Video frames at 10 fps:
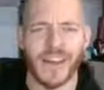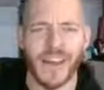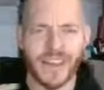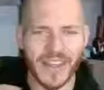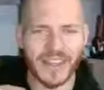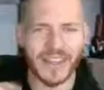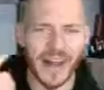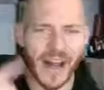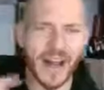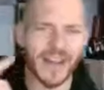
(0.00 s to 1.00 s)
The
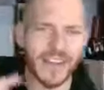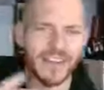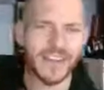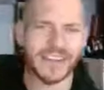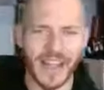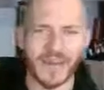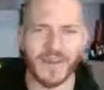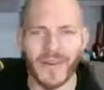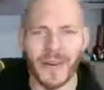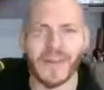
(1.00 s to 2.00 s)
irony of that statement,
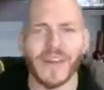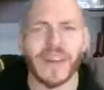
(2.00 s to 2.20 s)
right?